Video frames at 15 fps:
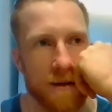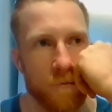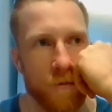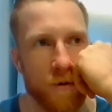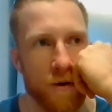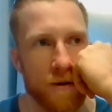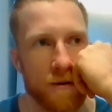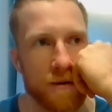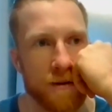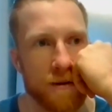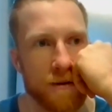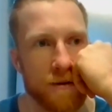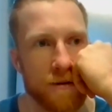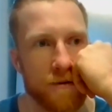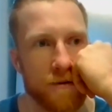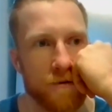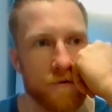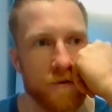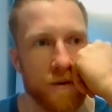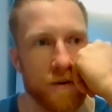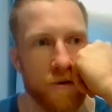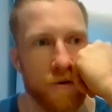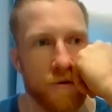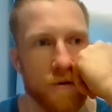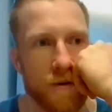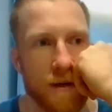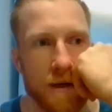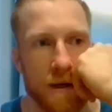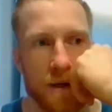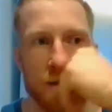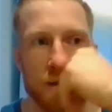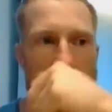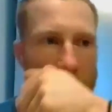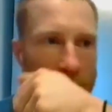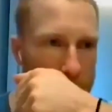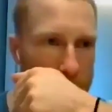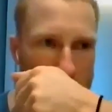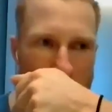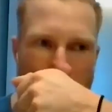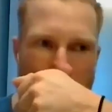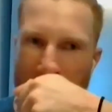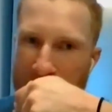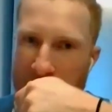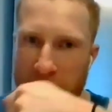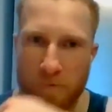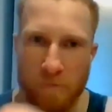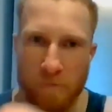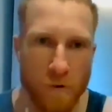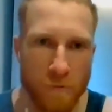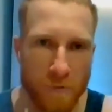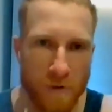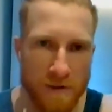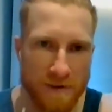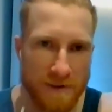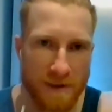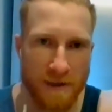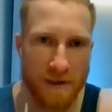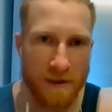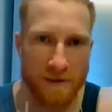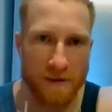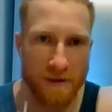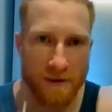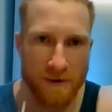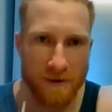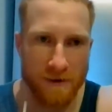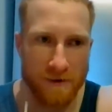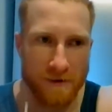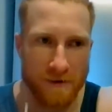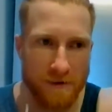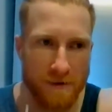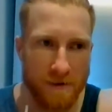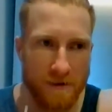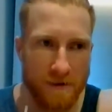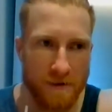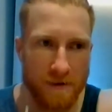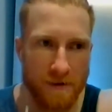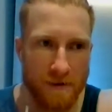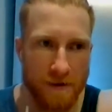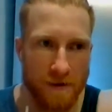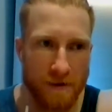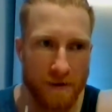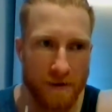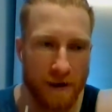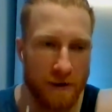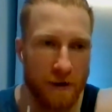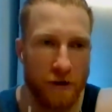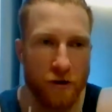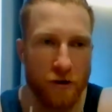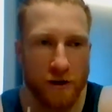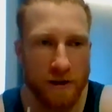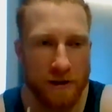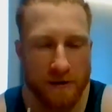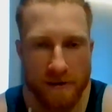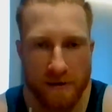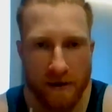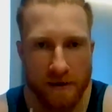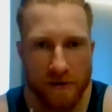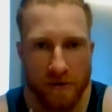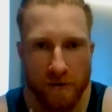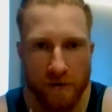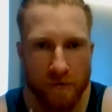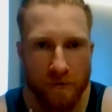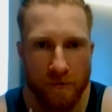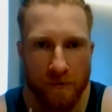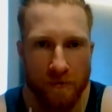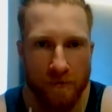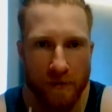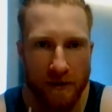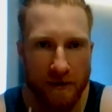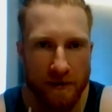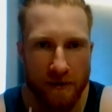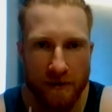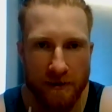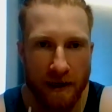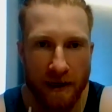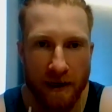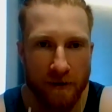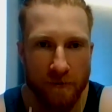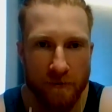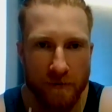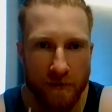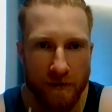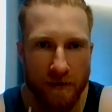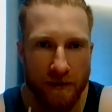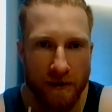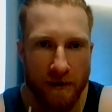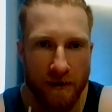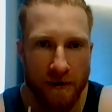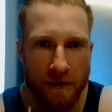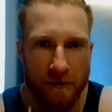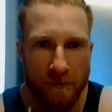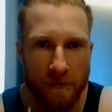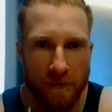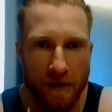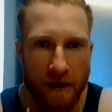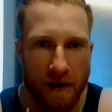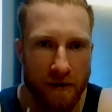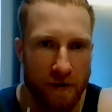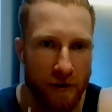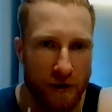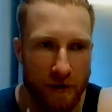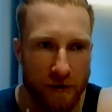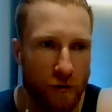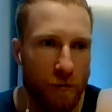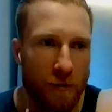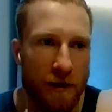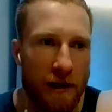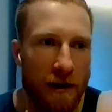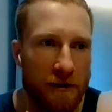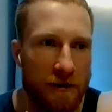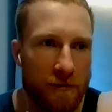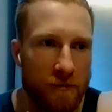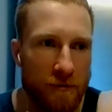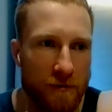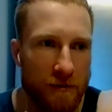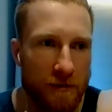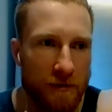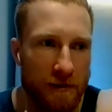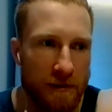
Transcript: are worth it for you, and what ones aren't gonna, either you're not going to stick to because you just hate them, and you can do without them.